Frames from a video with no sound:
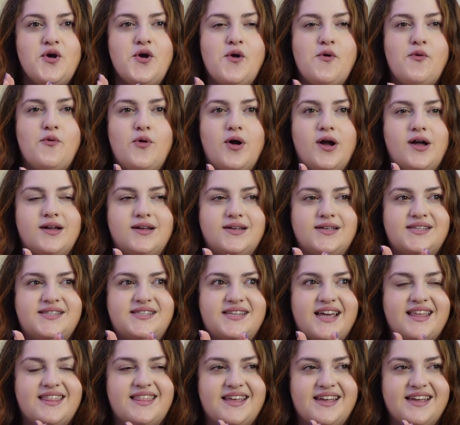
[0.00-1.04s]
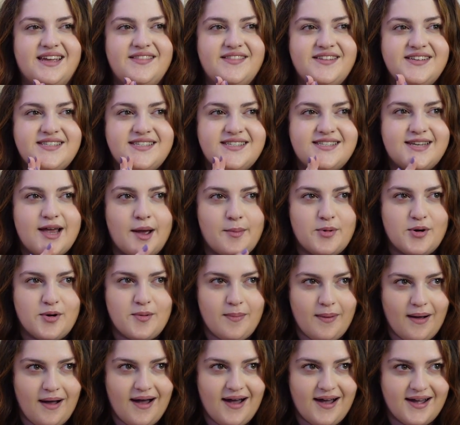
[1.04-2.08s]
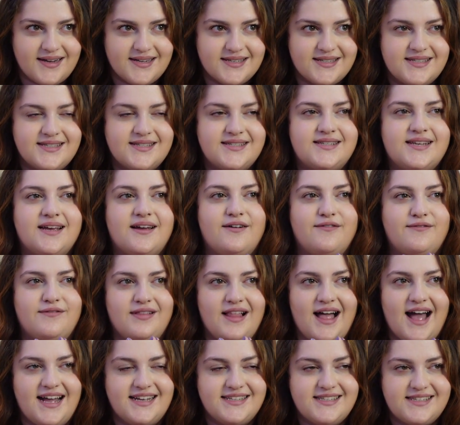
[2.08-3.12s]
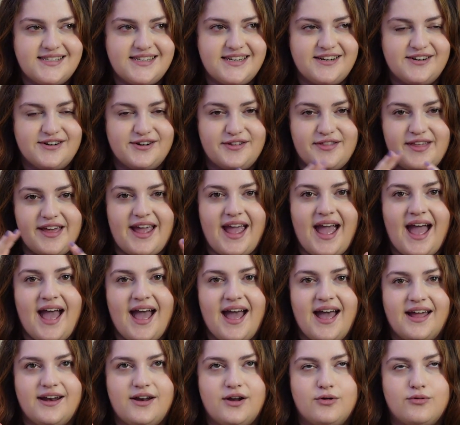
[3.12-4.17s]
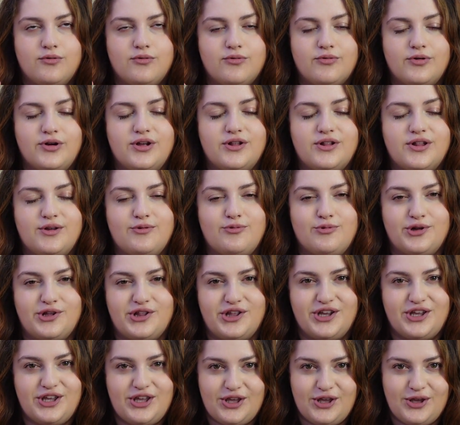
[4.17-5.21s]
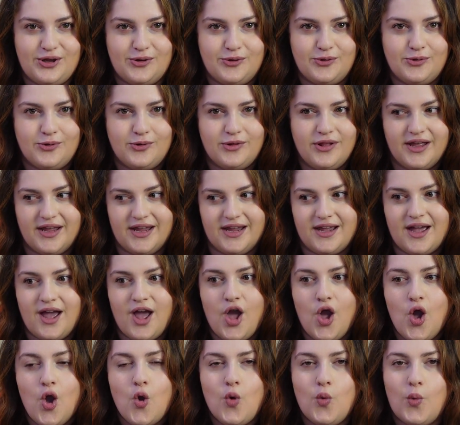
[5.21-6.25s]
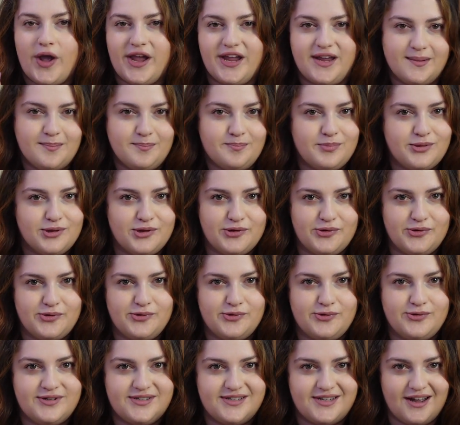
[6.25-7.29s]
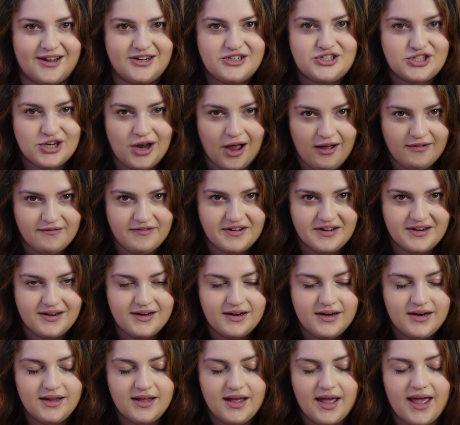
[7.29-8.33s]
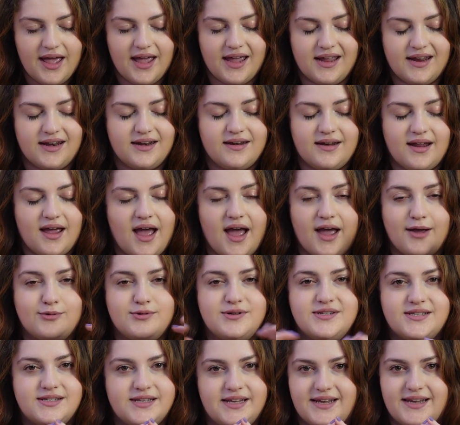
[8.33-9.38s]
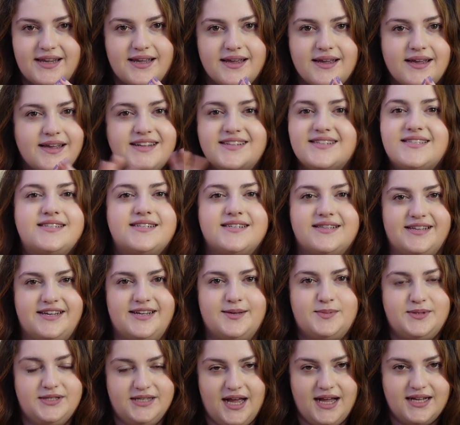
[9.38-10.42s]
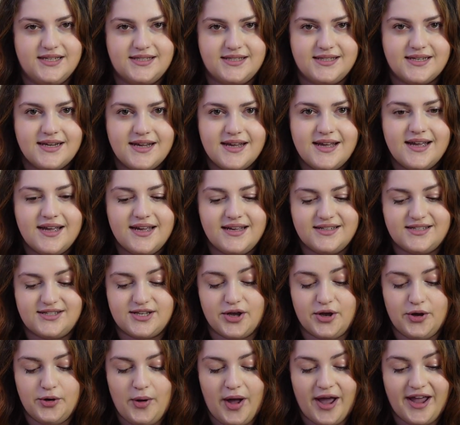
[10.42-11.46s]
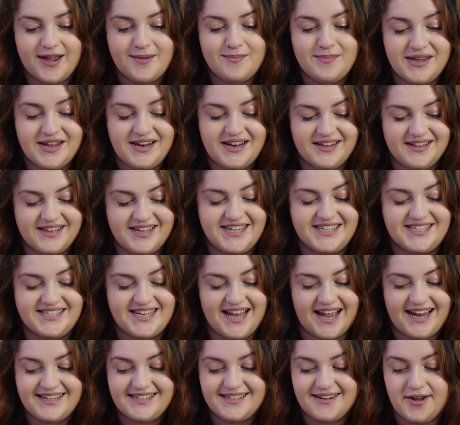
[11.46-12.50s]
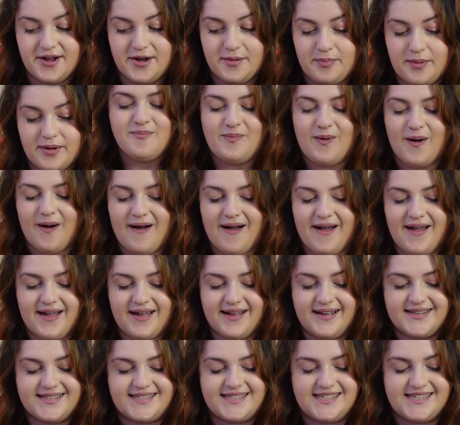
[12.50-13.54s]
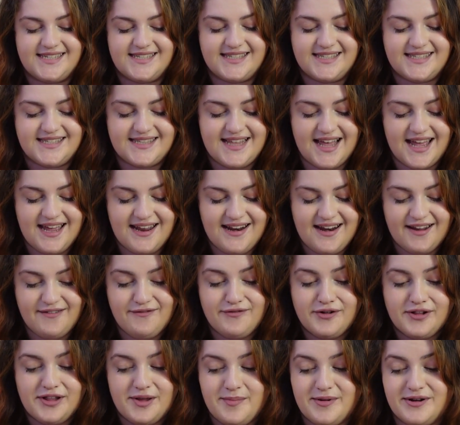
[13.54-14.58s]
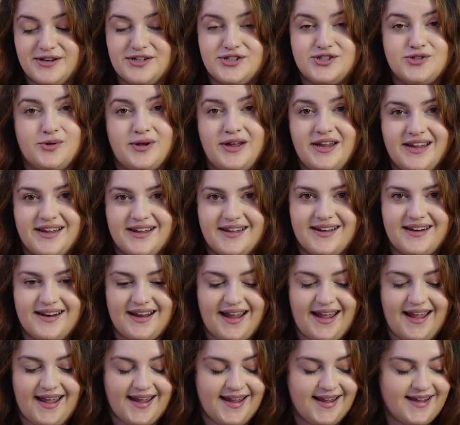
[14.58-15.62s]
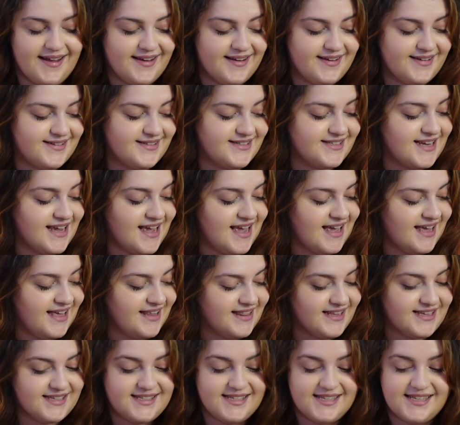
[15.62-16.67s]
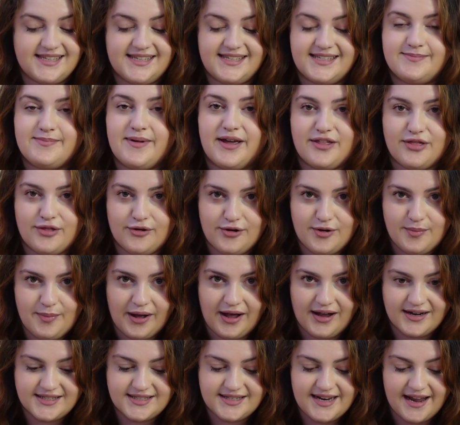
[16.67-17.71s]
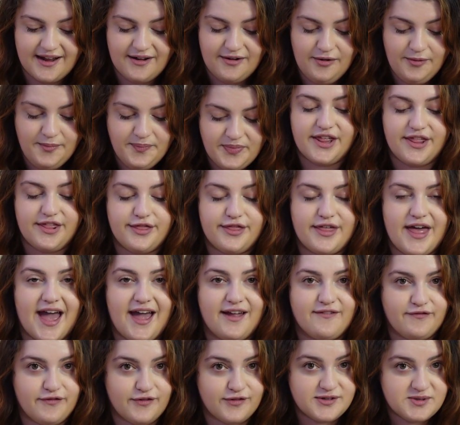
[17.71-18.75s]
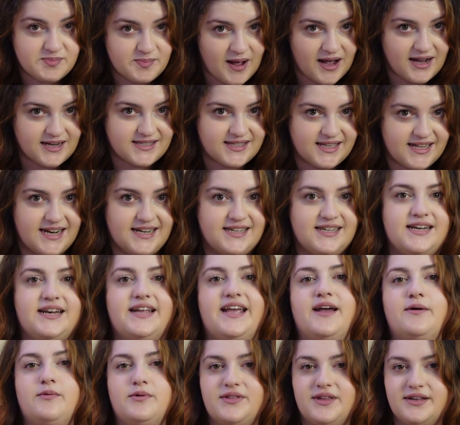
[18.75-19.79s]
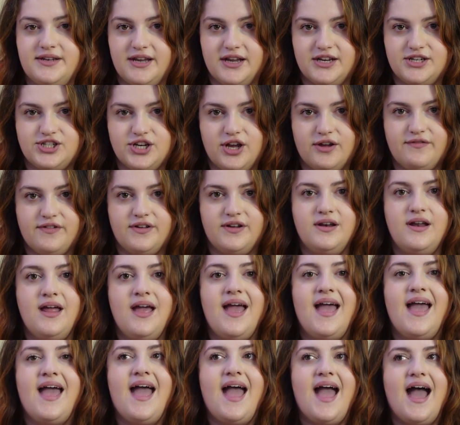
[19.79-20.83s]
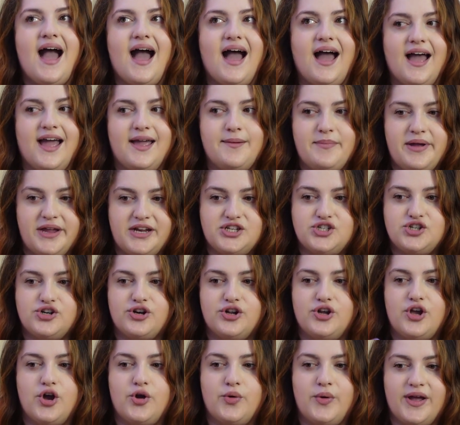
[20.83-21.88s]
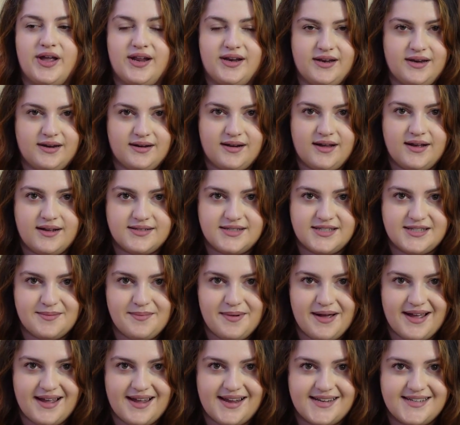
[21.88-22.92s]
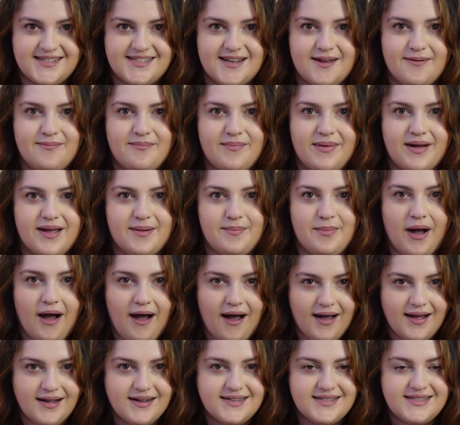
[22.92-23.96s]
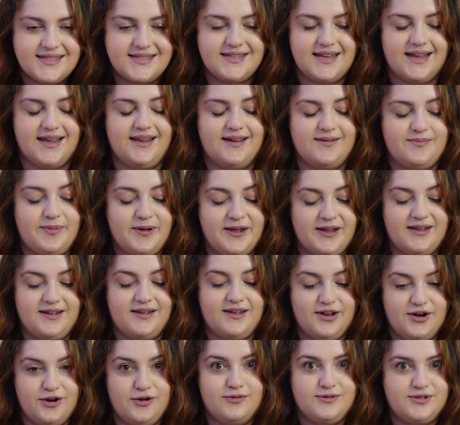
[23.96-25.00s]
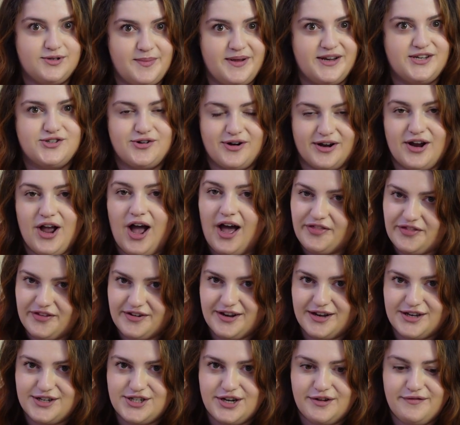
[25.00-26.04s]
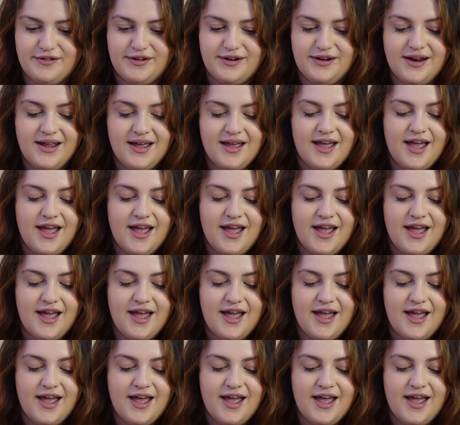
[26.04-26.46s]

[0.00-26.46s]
was, I think in the summer box of last year, they had a really cute like white and blue Dutch oven, and I was like instantly obsessed. So I immediately signed up, but since then I've really been enjoying it, and this is my third box now. That first box that I did get with the Dutch oven, I made sure to go in and customize my box and pick, to make sure I got the Dutch oven.